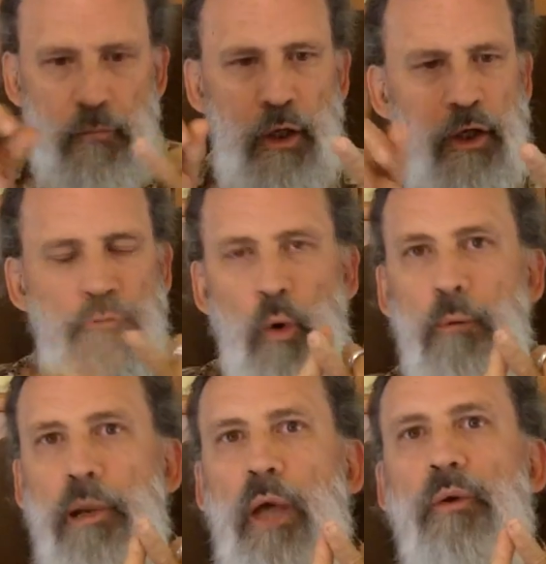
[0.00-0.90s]
and if you want
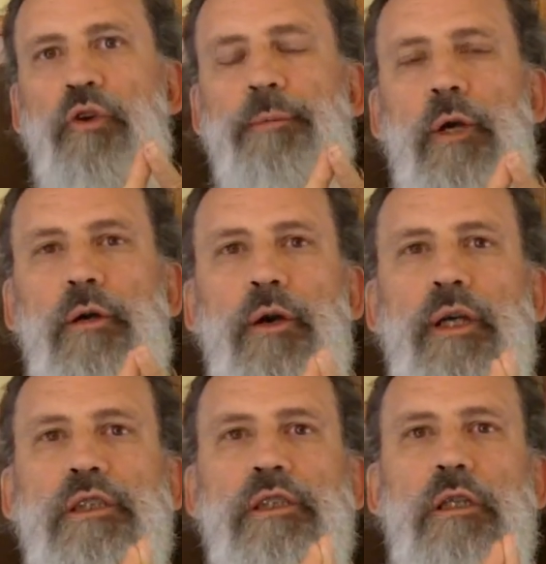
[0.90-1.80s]
to play with
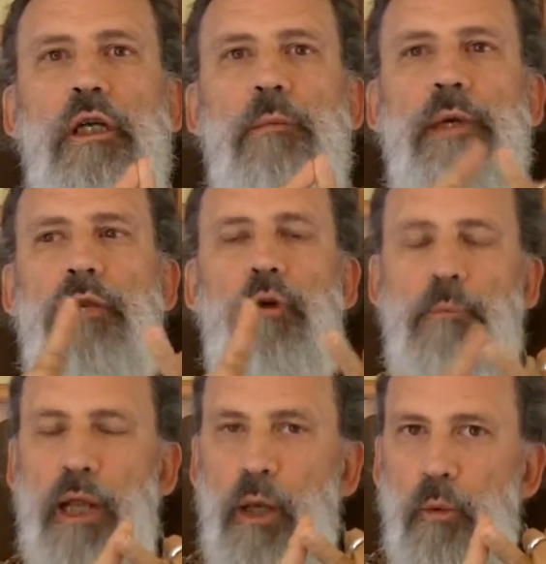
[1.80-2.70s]
cryptocurrencies a little bit, you want
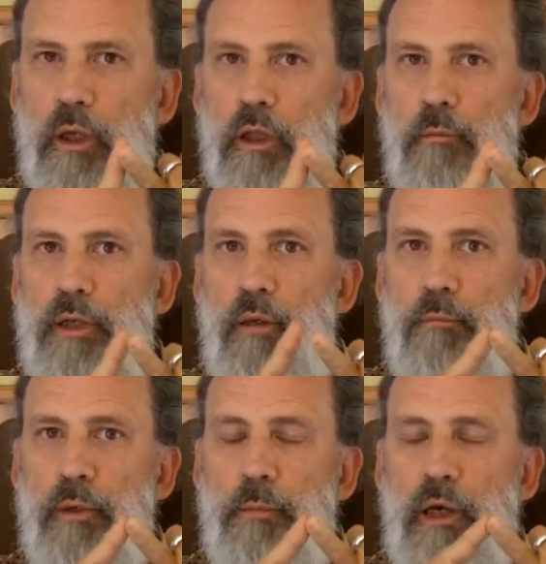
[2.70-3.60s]
to play with them and,
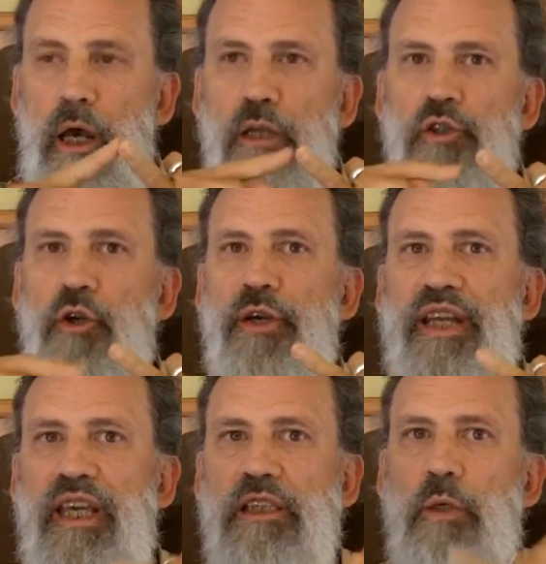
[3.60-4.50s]
because they're an
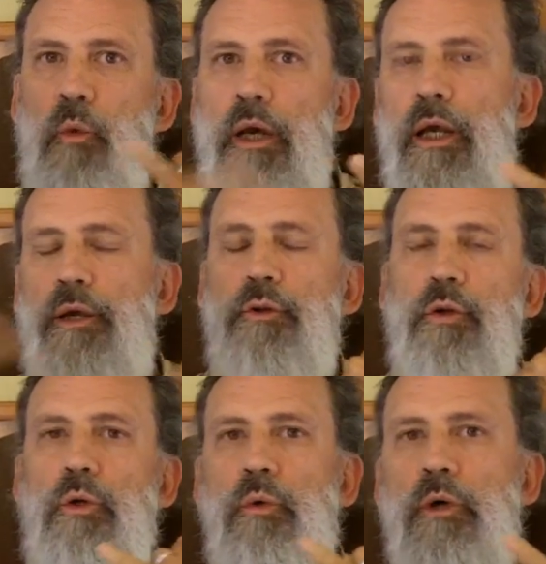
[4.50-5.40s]
easy way
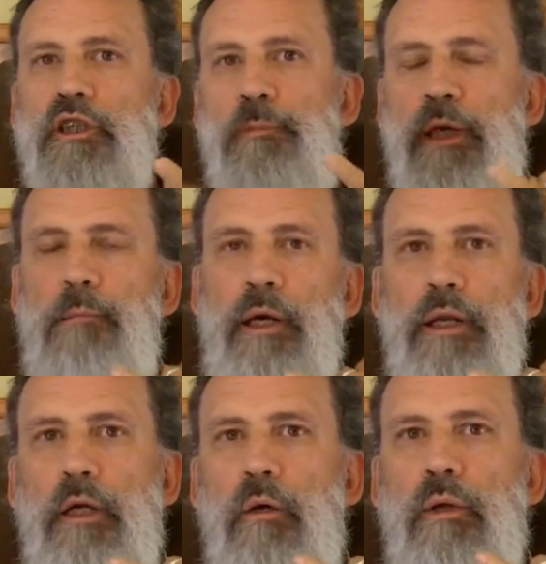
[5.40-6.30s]
to uh, spend
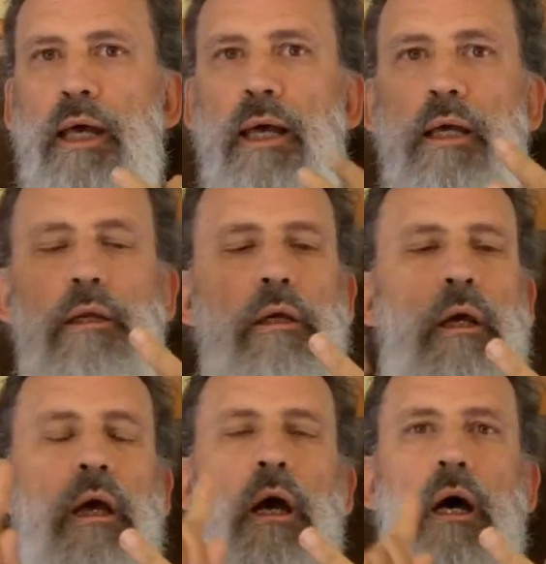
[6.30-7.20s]
money online.
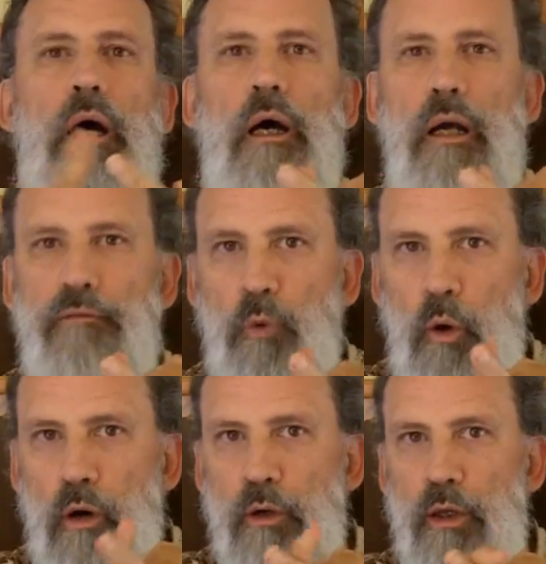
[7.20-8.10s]
Uh, if you
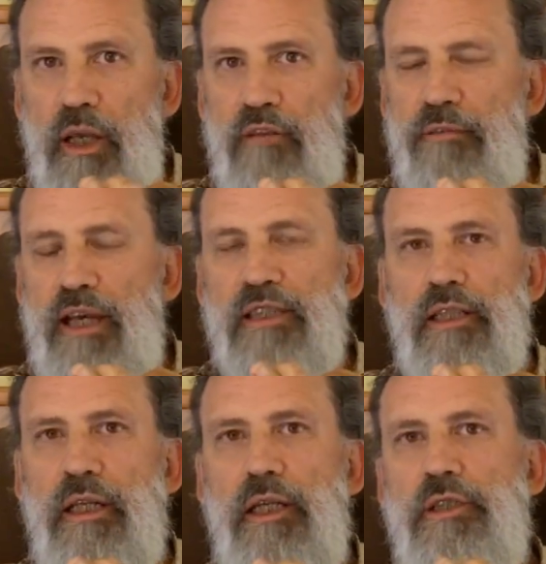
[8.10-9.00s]
want to invest
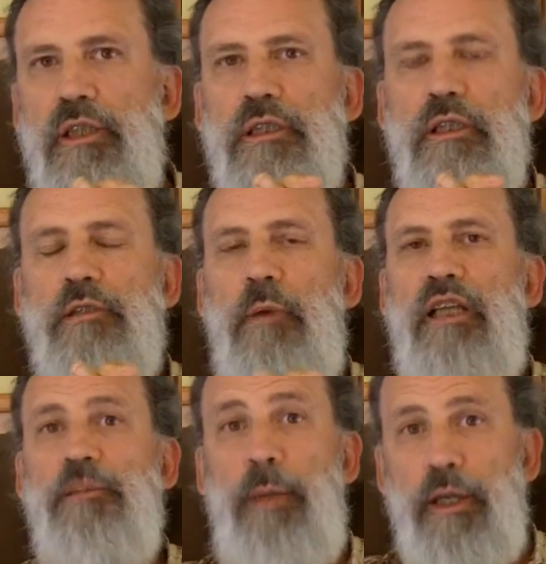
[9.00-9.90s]
in it just as,
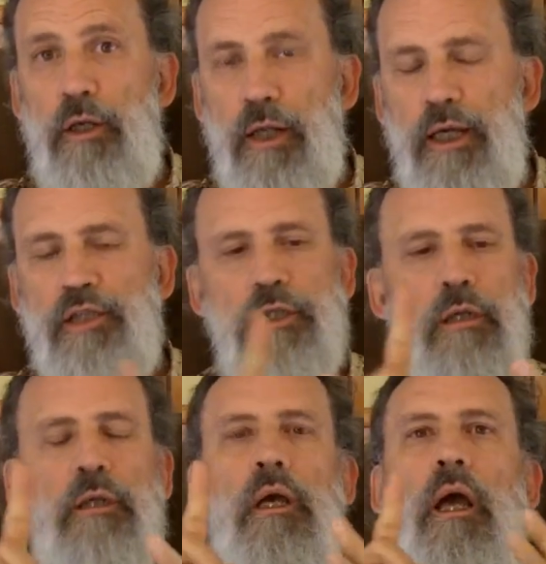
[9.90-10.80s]
as speculation,